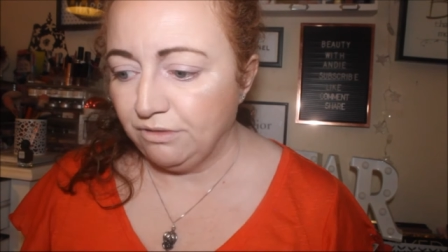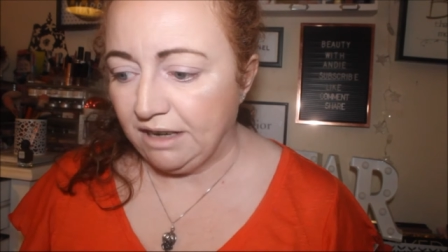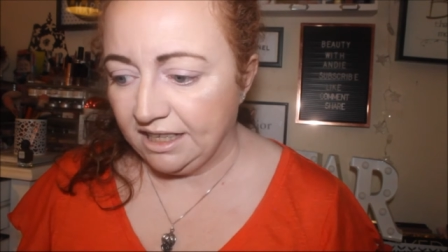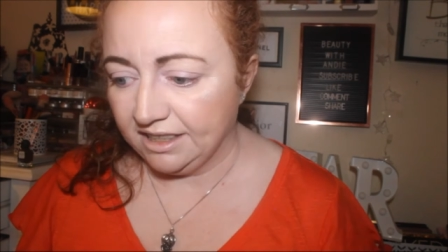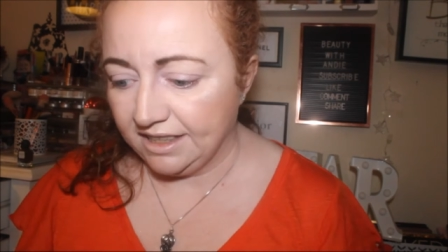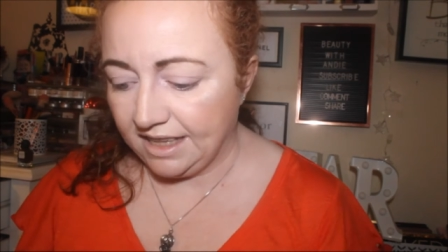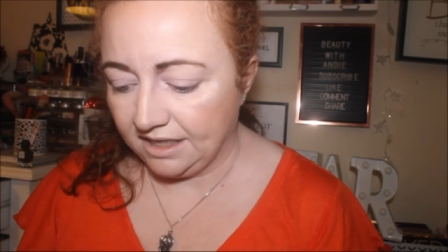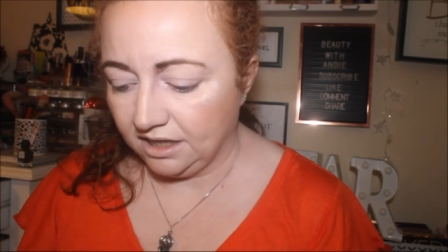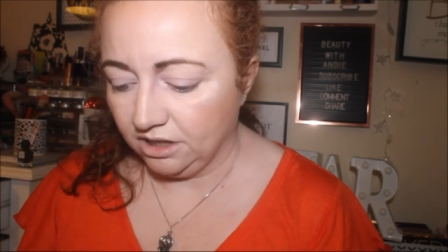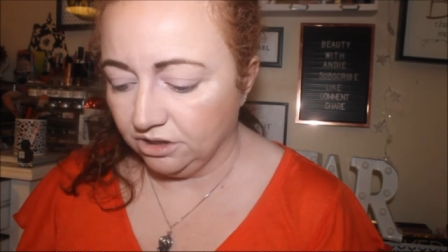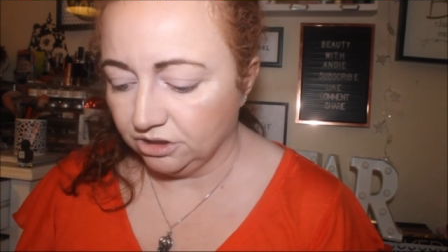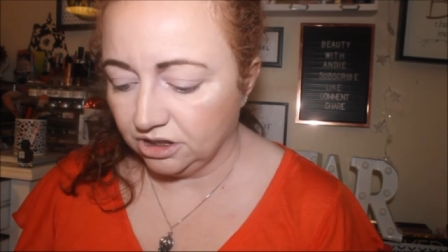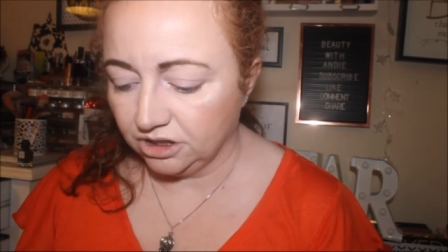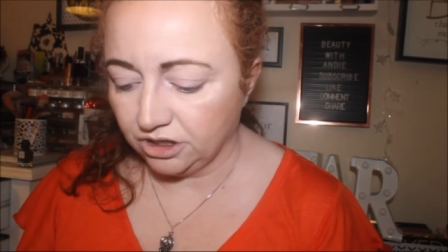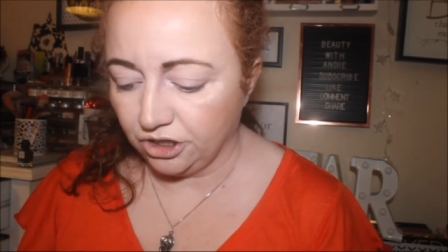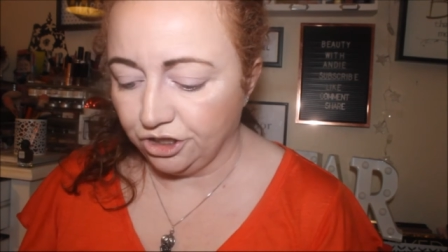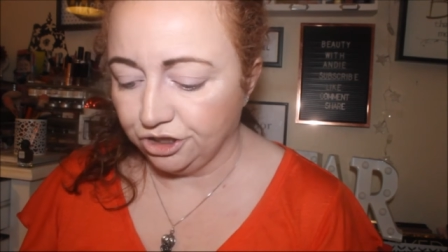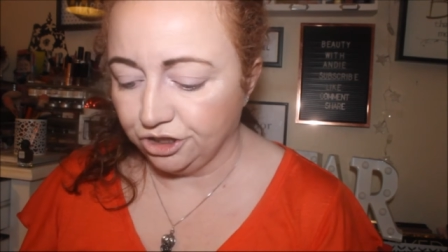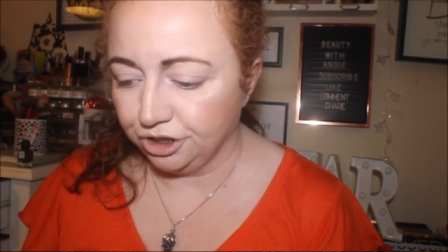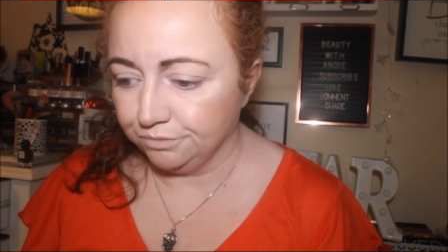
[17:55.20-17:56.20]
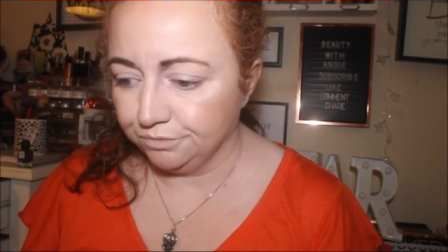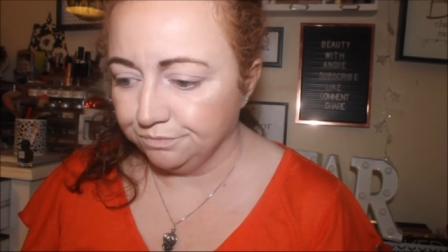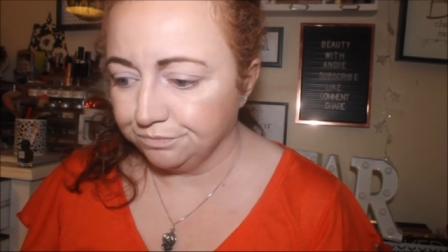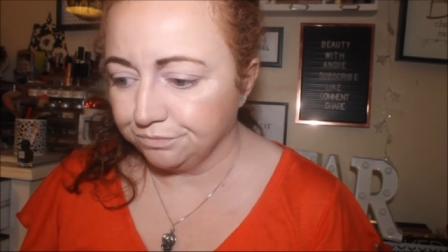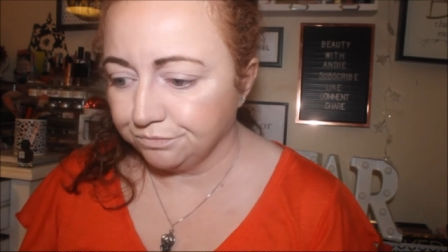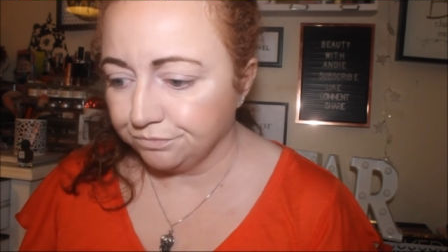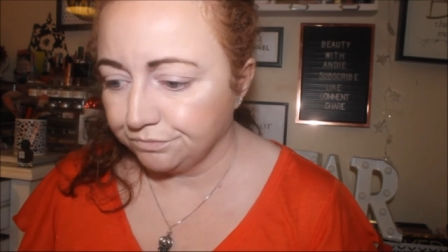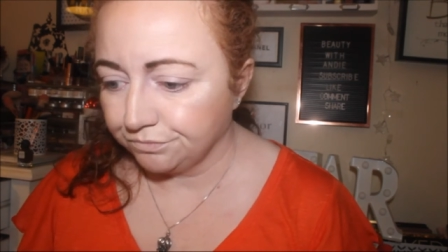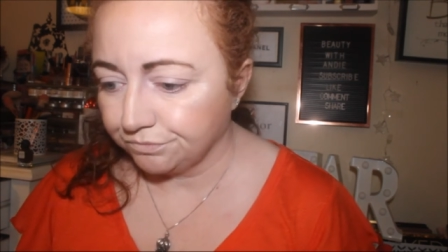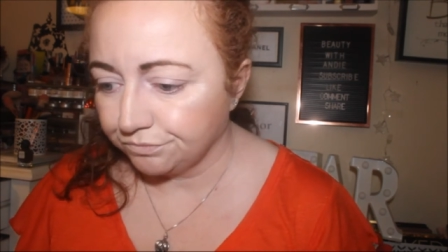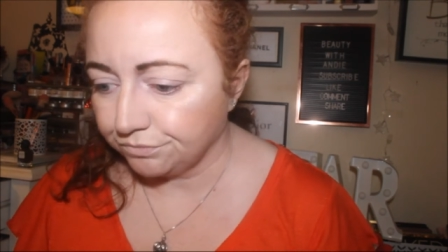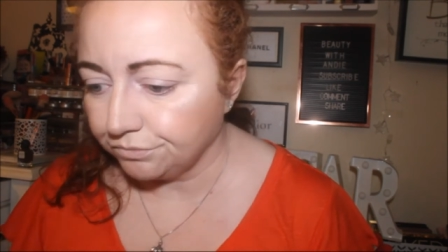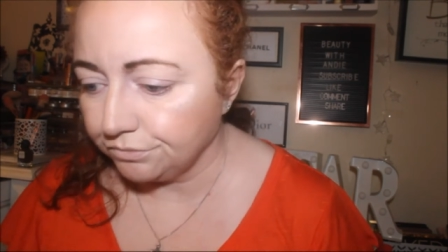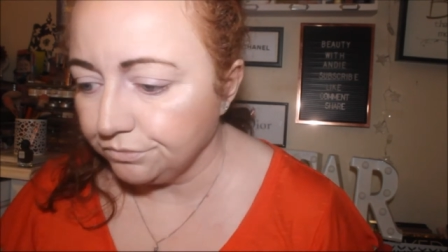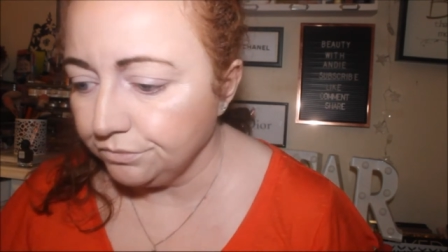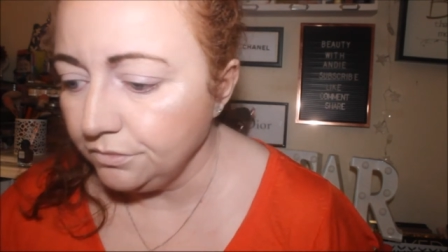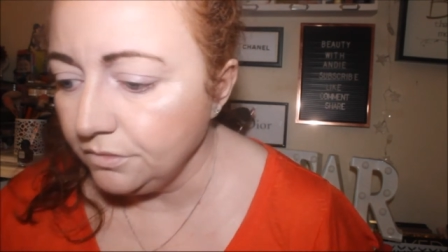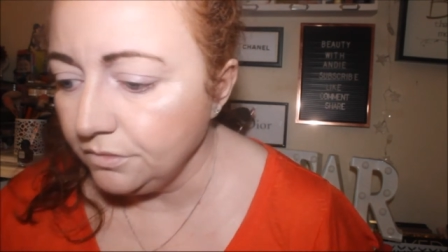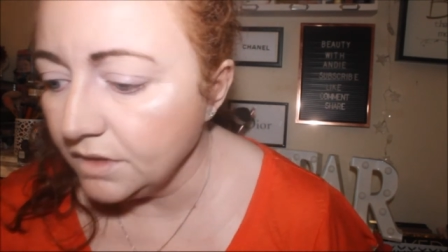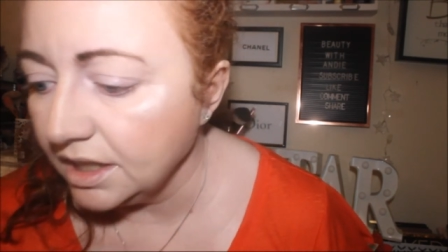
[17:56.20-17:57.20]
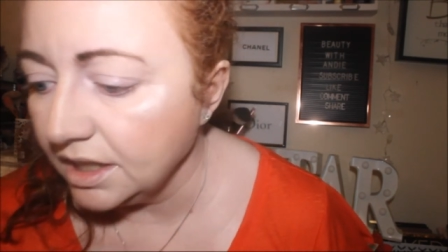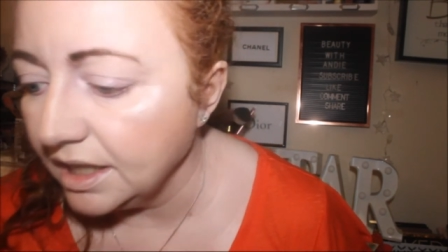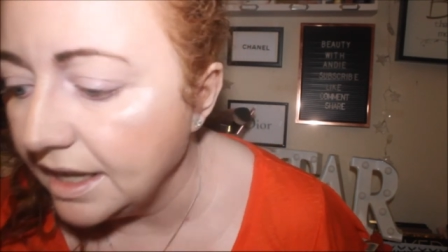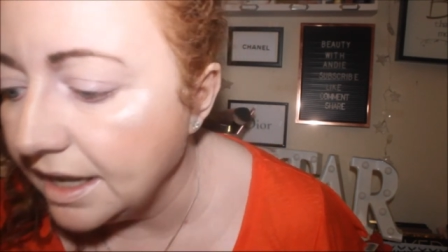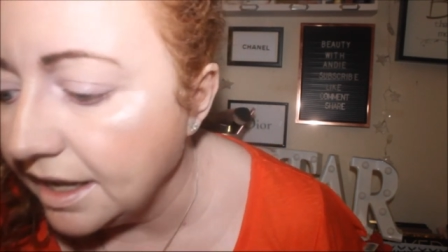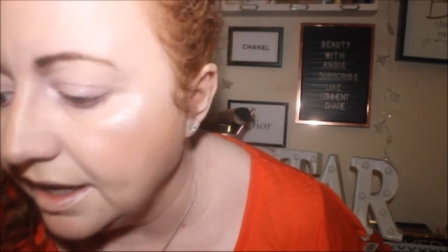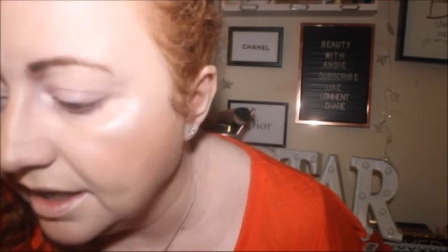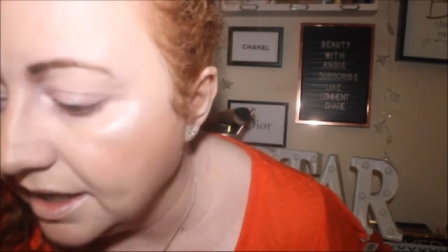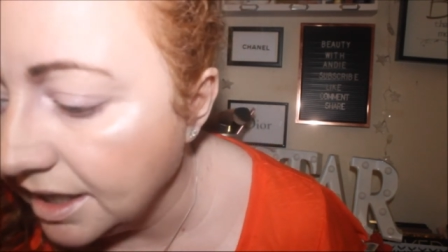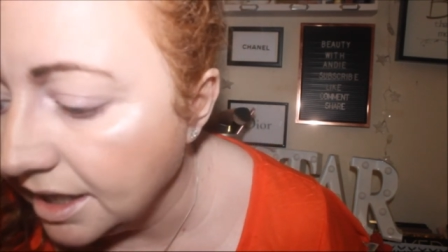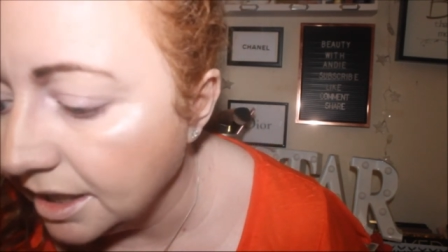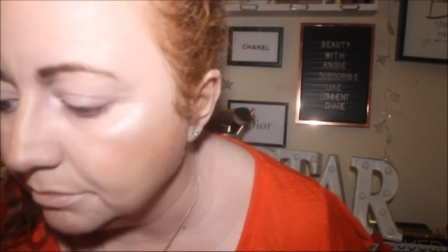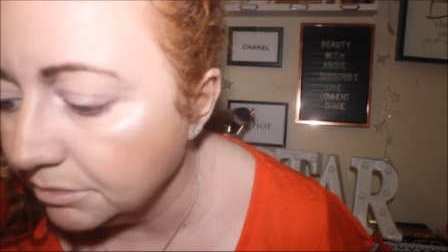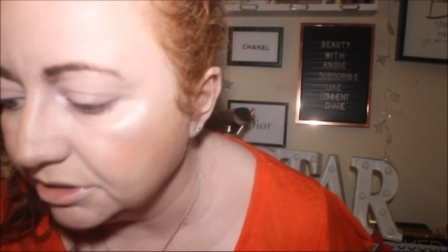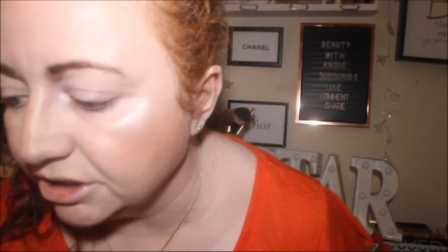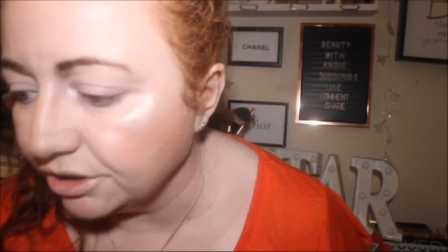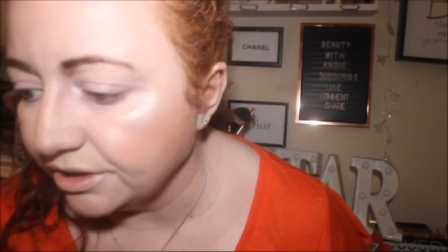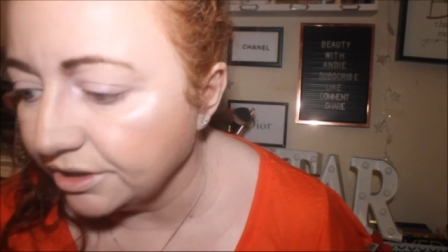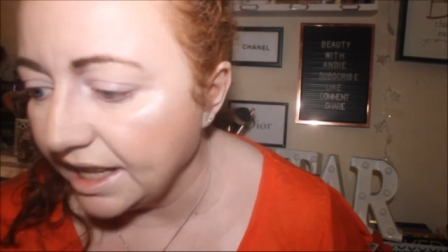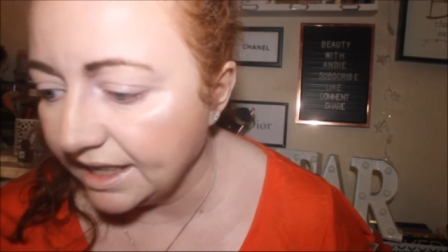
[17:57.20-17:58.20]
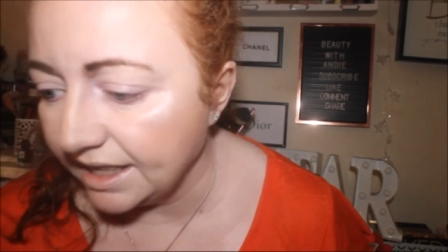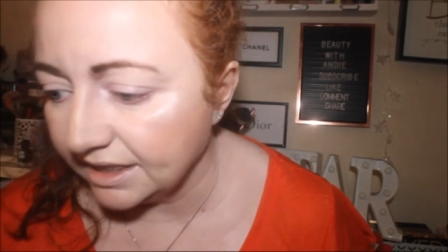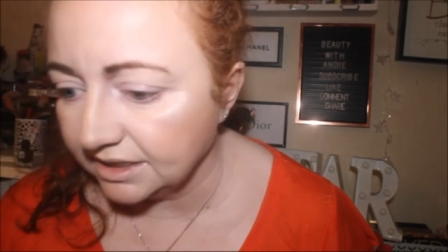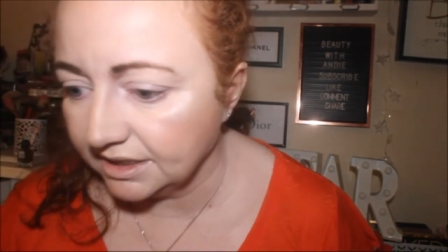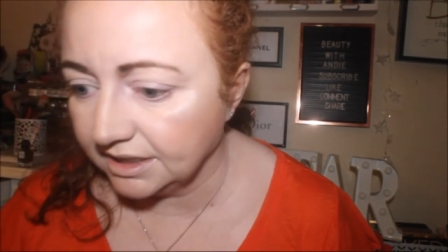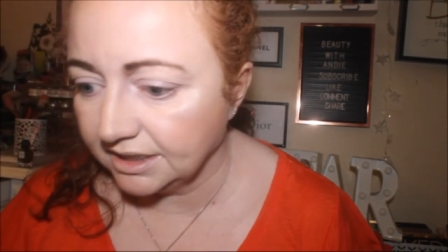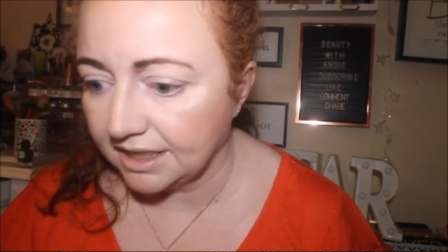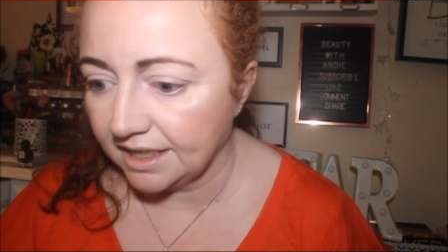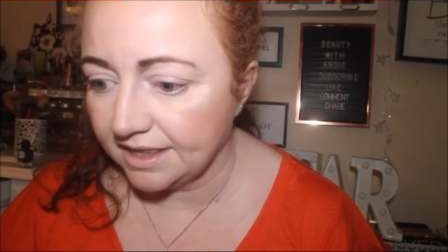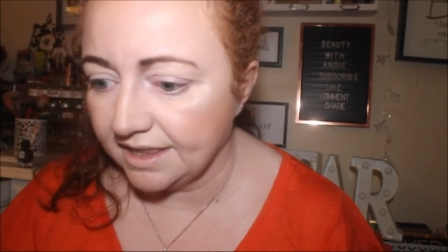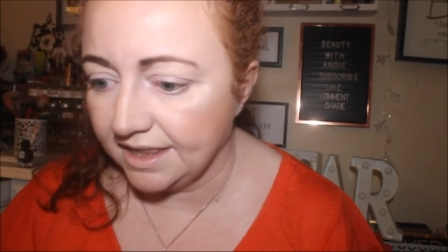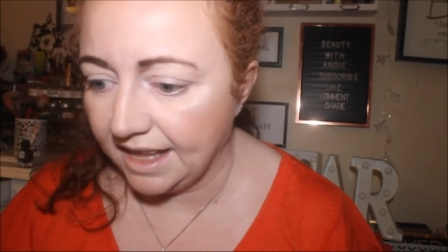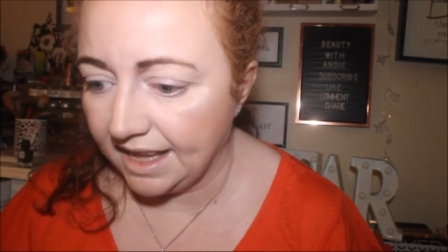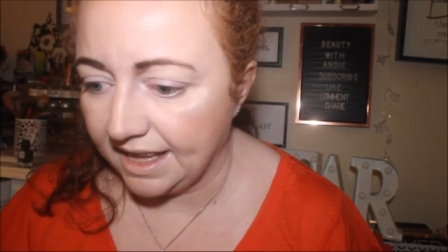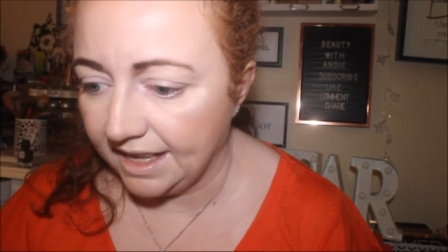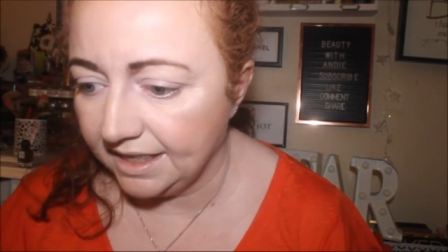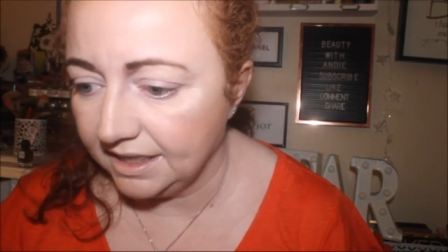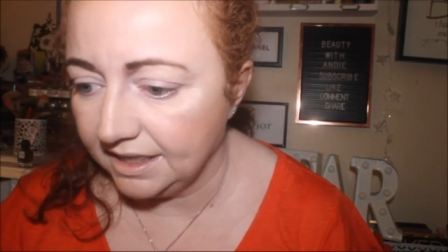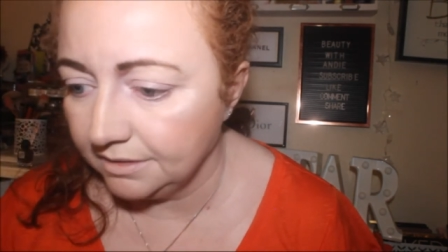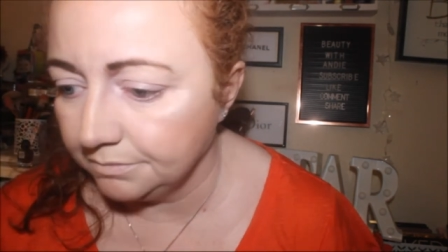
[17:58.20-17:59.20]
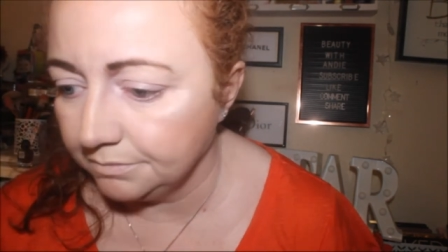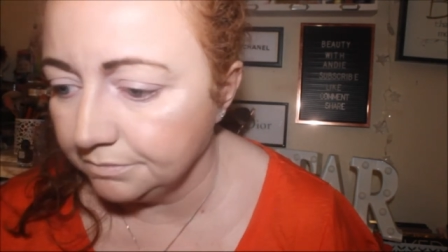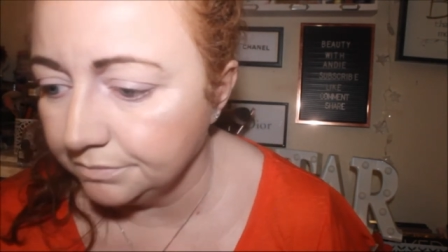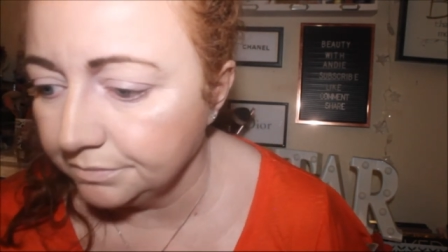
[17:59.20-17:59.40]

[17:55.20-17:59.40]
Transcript: Right that looks good. Um, so that's that.